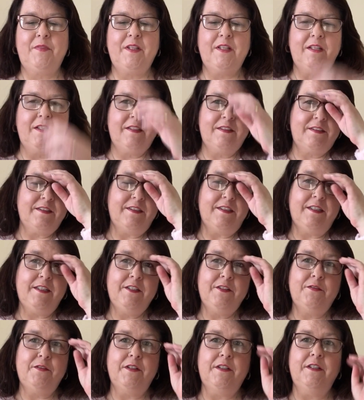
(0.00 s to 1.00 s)
Today's
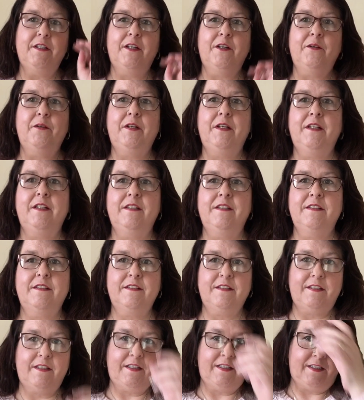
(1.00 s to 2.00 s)
video is
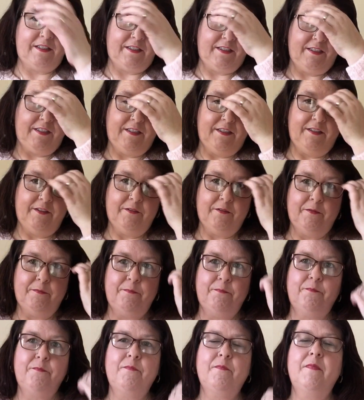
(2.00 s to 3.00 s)
going
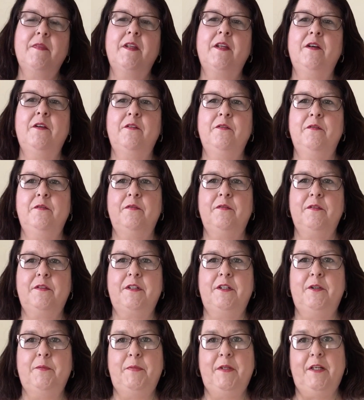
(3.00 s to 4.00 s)

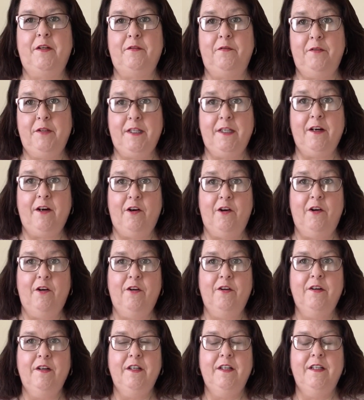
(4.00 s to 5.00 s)
to be a VR
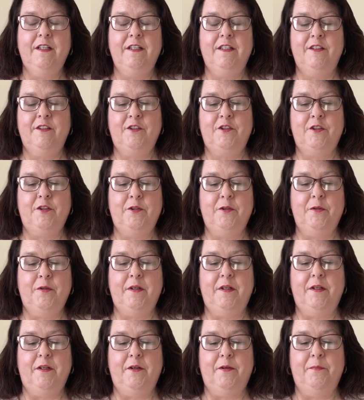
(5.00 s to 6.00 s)

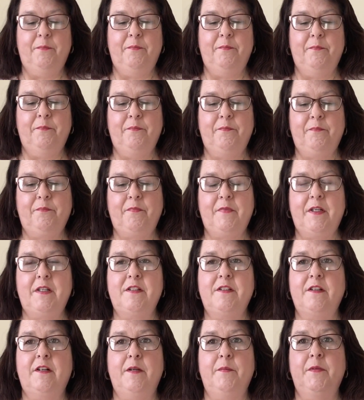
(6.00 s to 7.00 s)
to
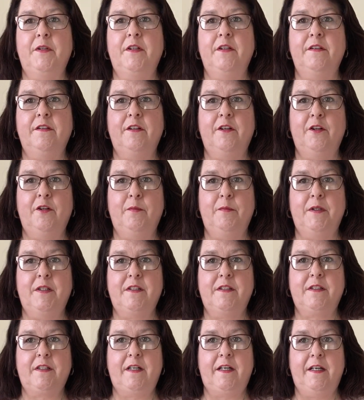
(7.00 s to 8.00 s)
Simon at the Hermit's
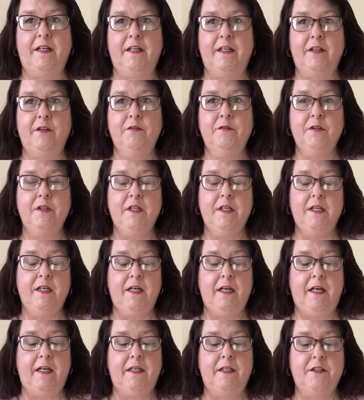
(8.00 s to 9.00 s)
Cave,
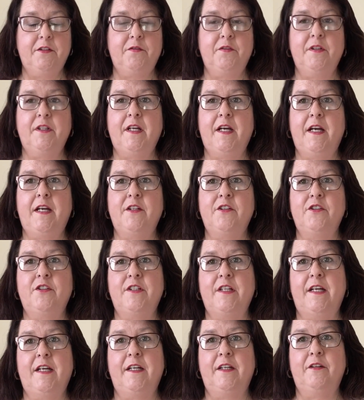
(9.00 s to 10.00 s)
and it's for the
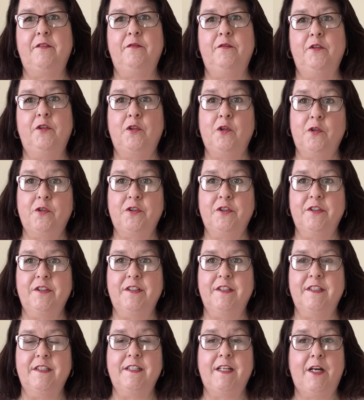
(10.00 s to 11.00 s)
hashtag
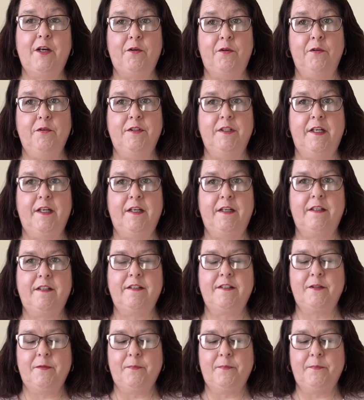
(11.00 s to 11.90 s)
Forgotten Tarot decks.